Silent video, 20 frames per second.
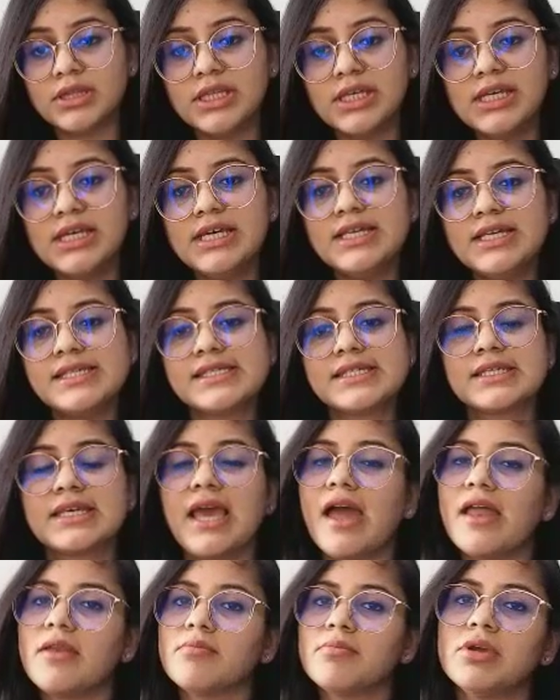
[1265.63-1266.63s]
these
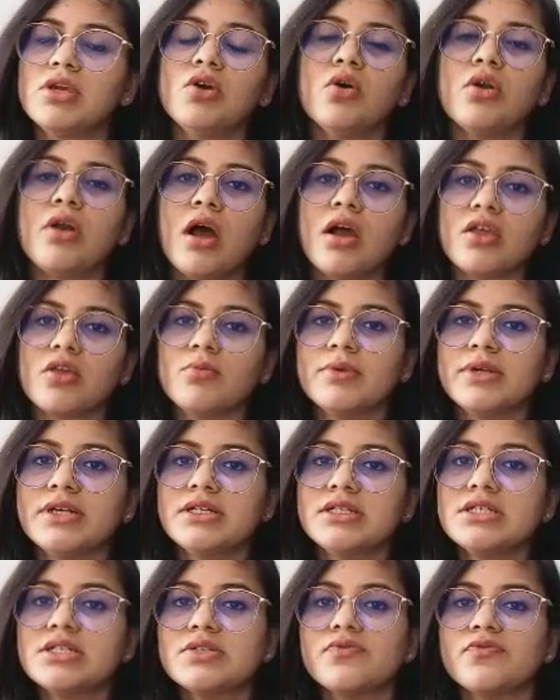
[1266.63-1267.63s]
can be your
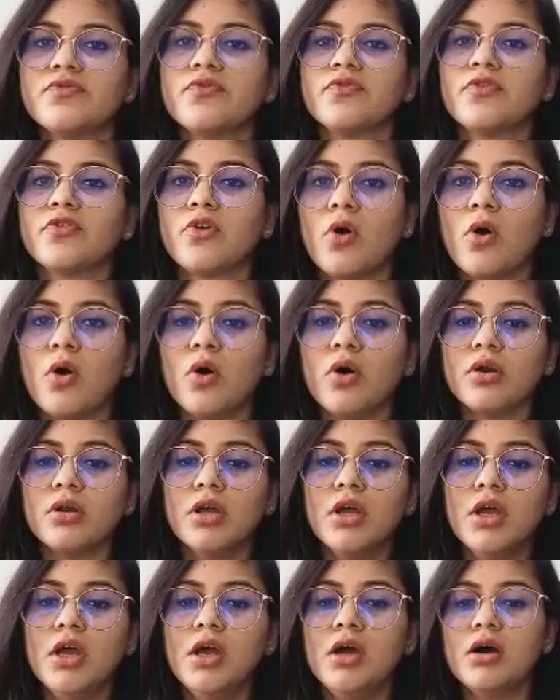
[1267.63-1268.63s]
arguments for
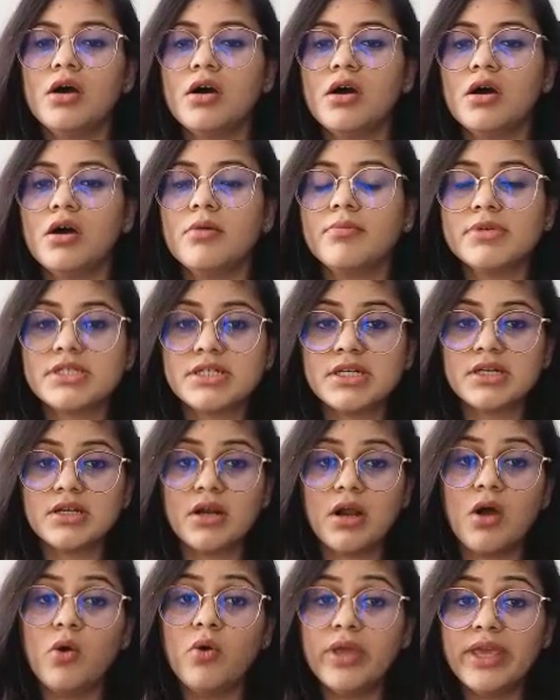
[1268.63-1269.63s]

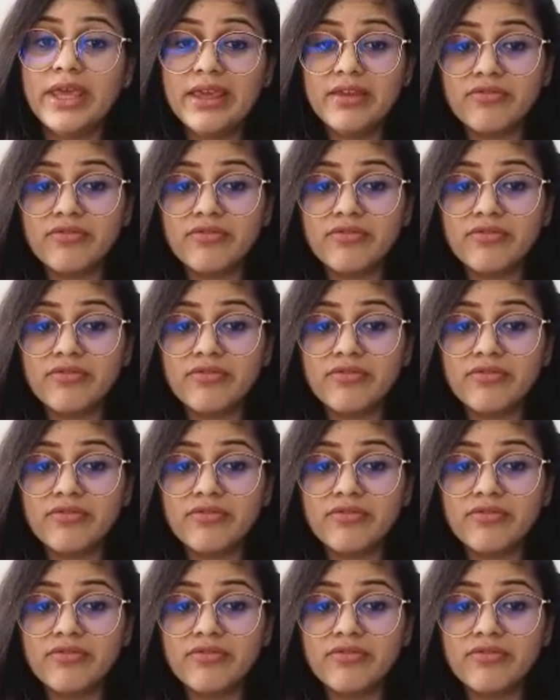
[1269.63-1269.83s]
Mr. Rao.